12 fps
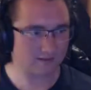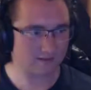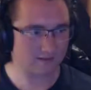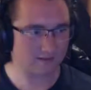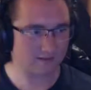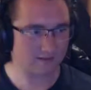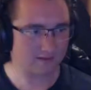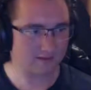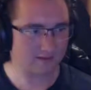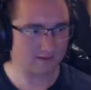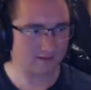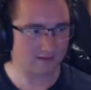Nope.
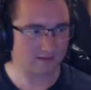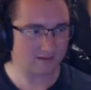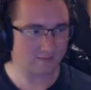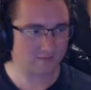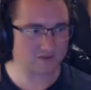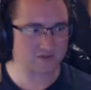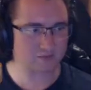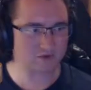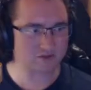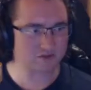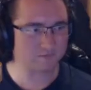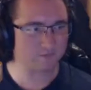where's the
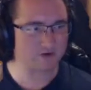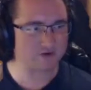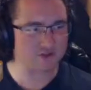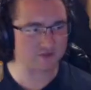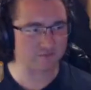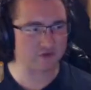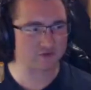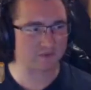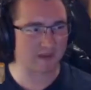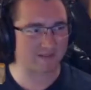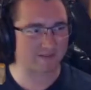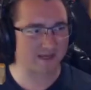where's the where's the Feels
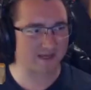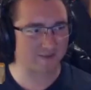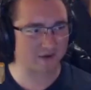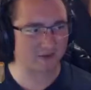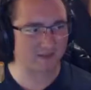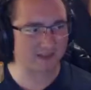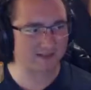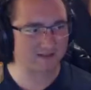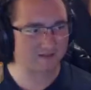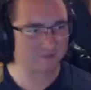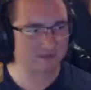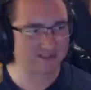Bad Man emote, man?
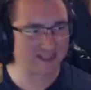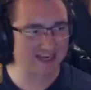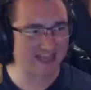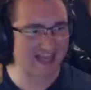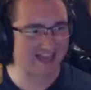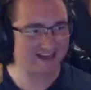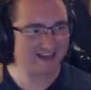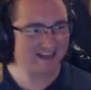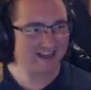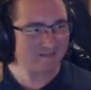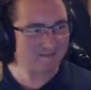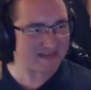Where's I can never at? find
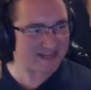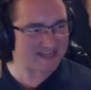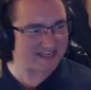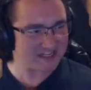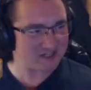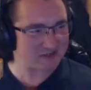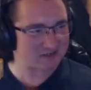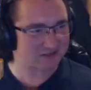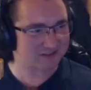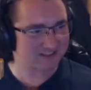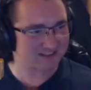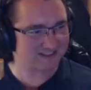it, dude. Me
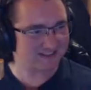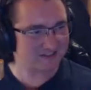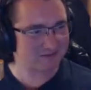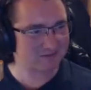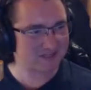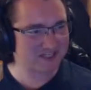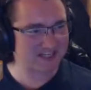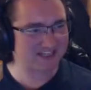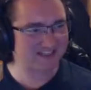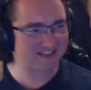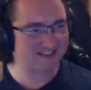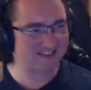either. It's
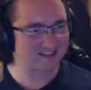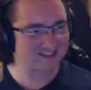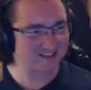ridiculous.